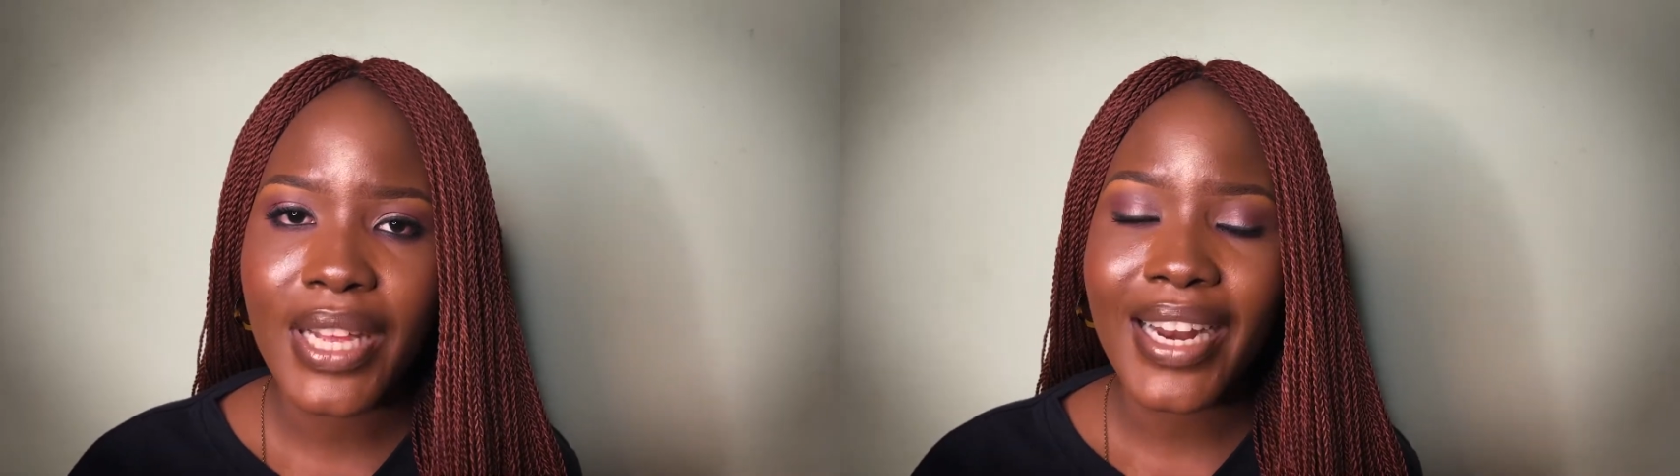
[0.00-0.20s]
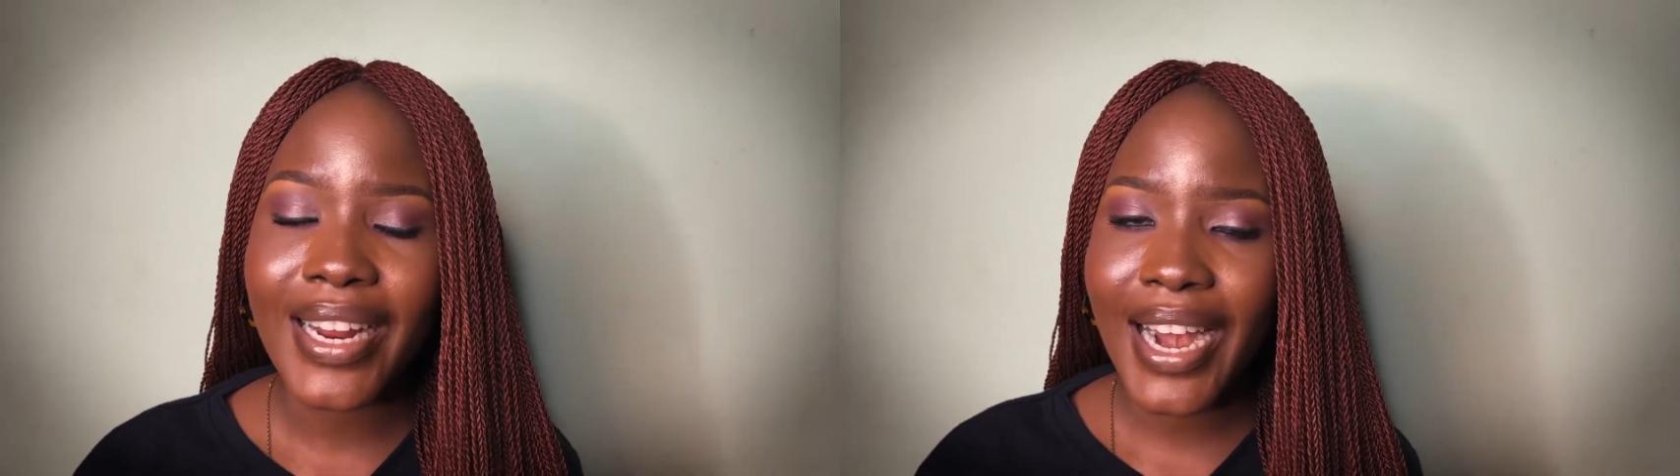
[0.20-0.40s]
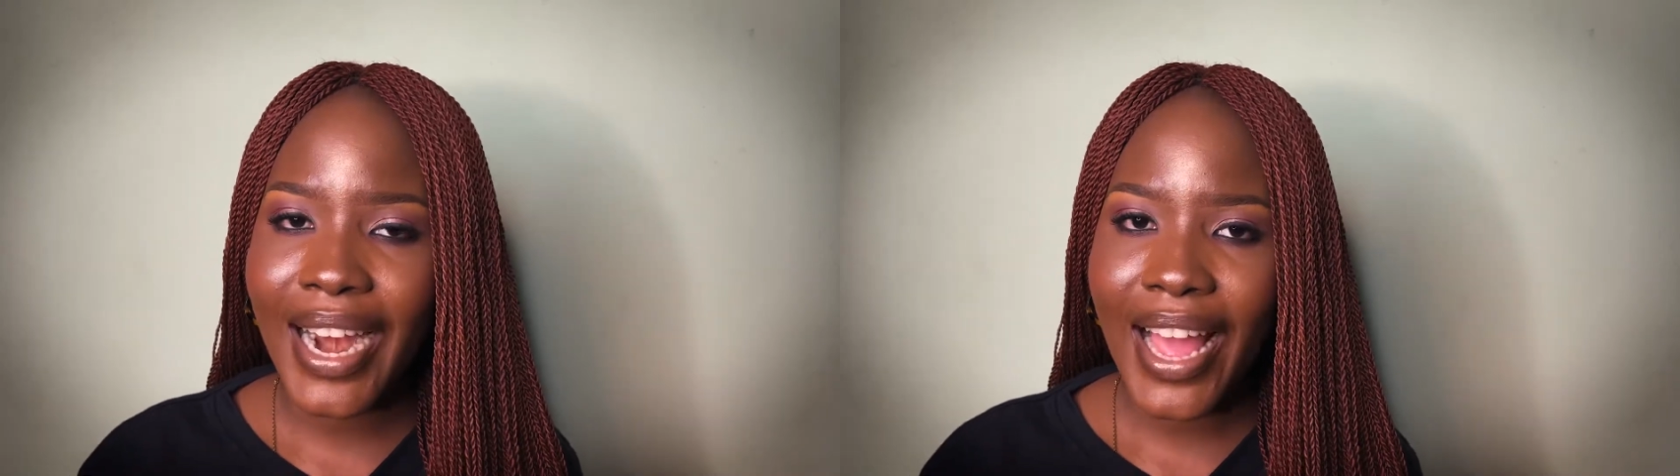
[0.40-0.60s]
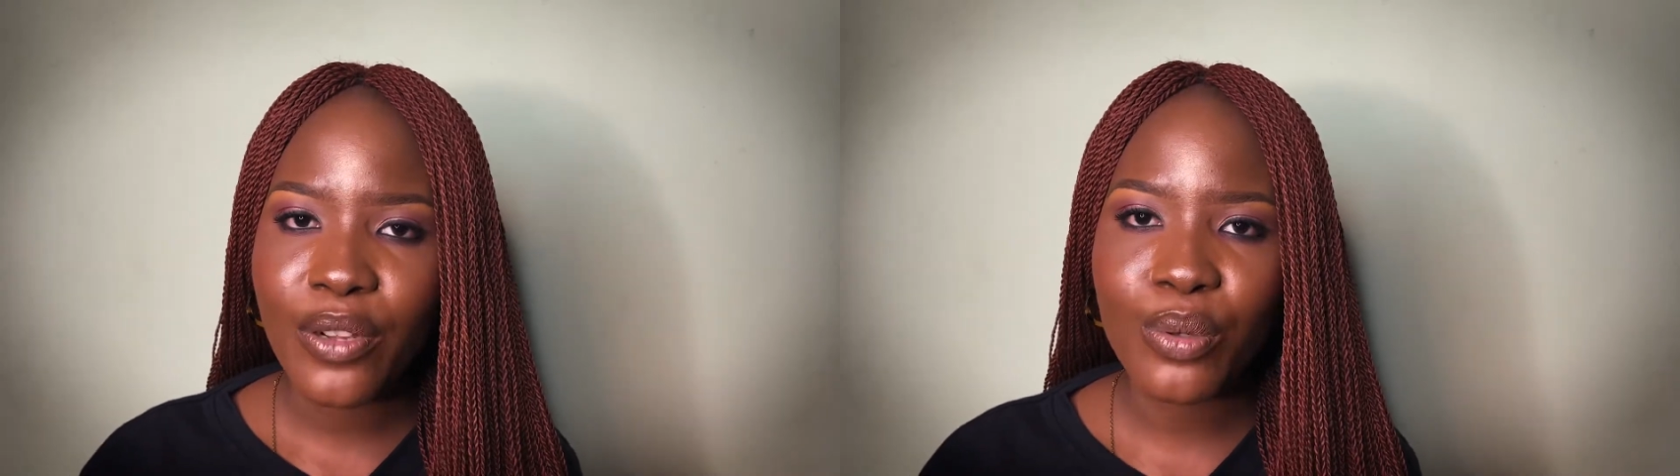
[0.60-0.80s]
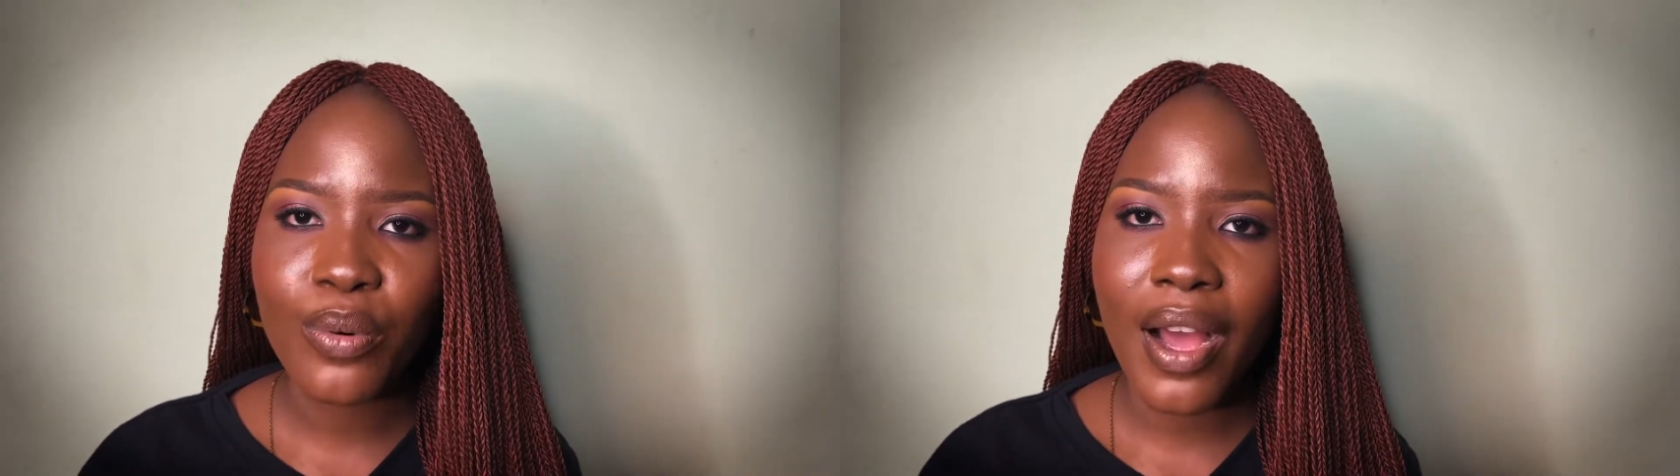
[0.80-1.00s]
and they
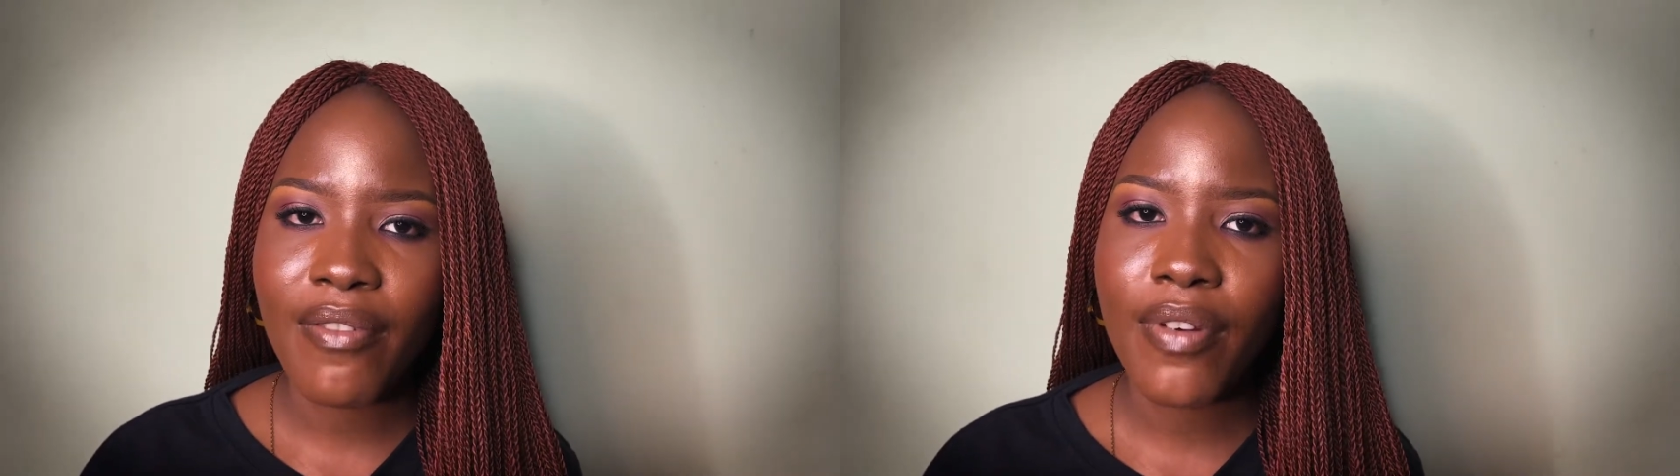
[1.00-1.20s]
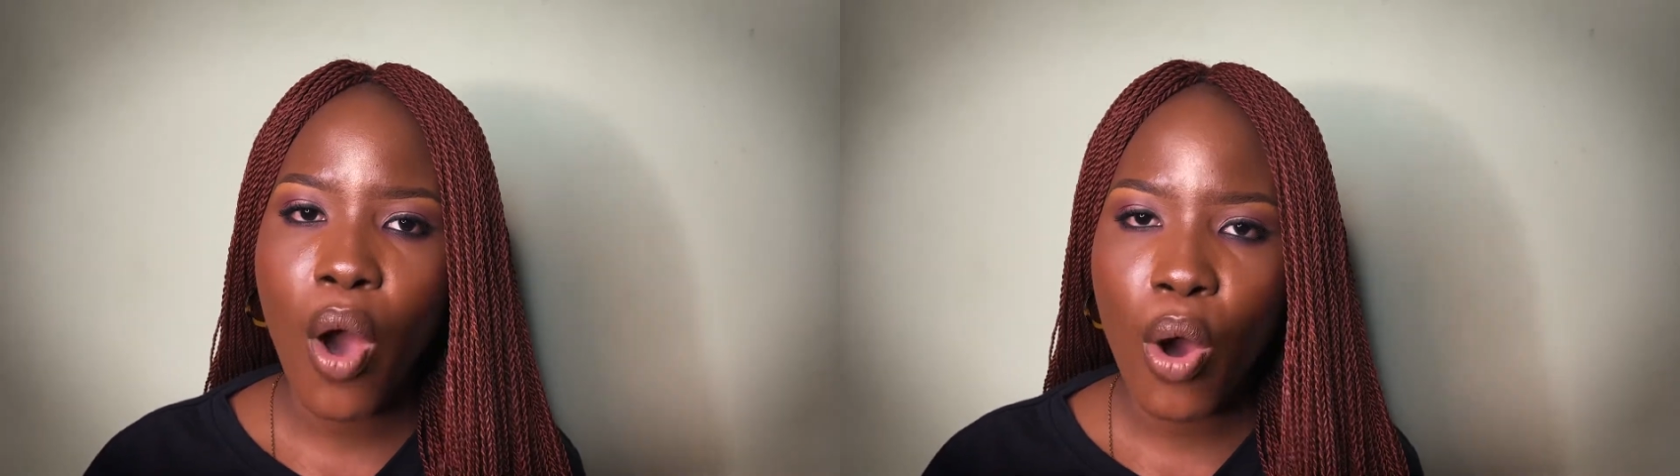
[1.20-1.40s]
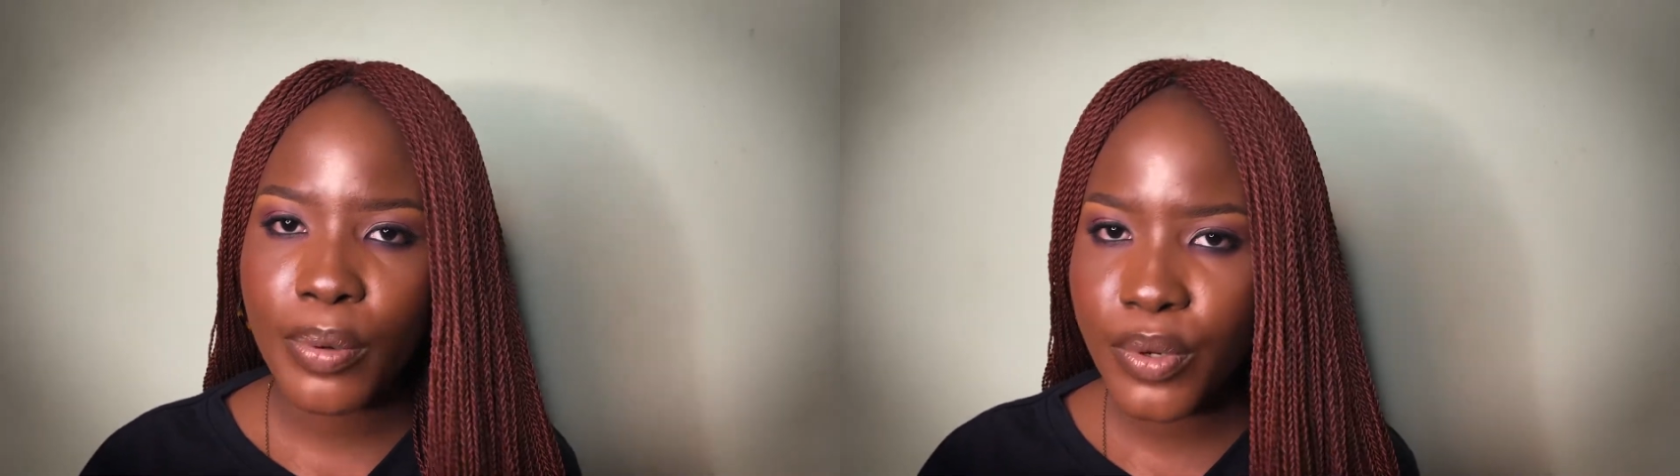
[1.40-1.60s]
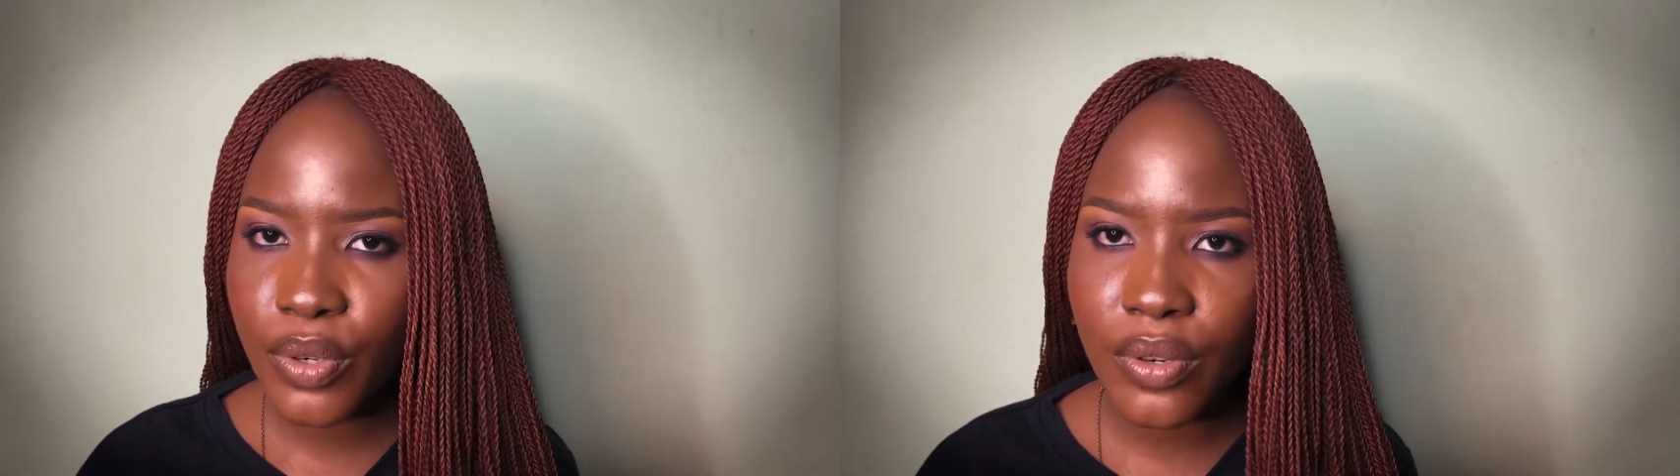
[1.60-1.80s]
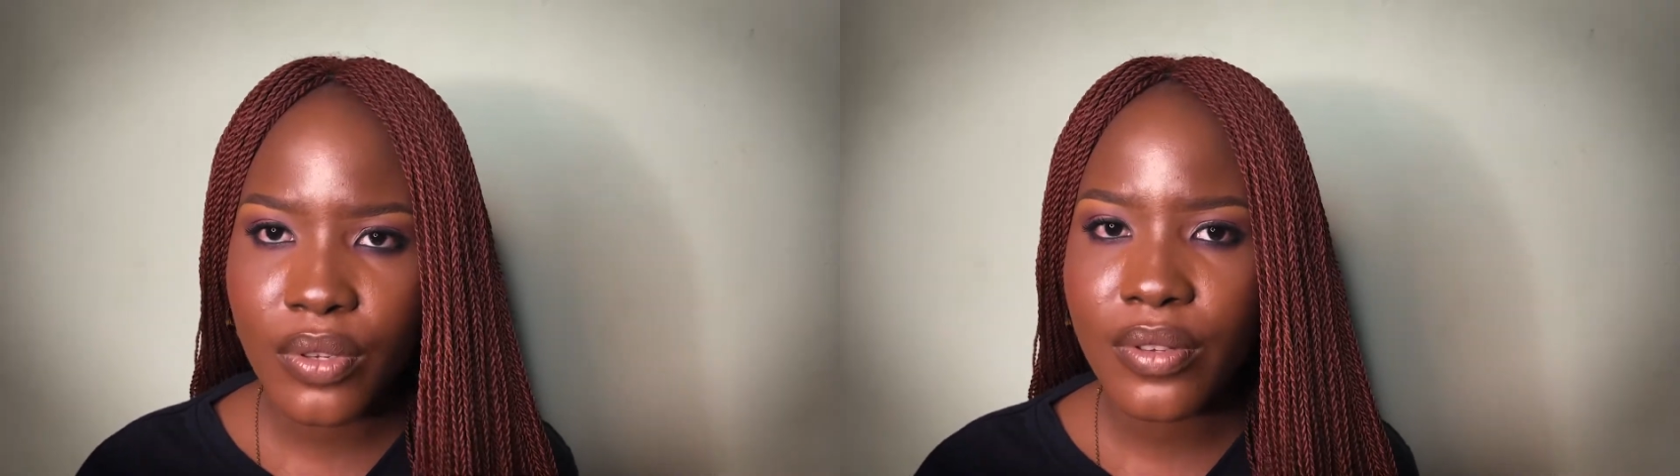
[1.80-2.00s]
like to have
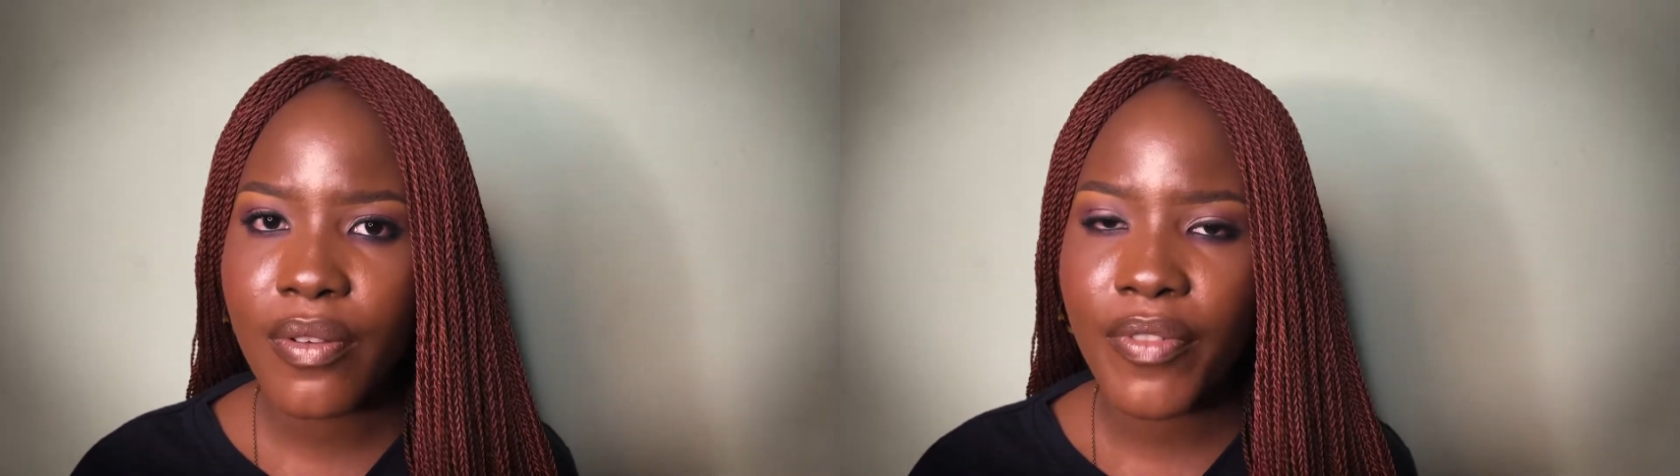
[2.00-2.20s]
options,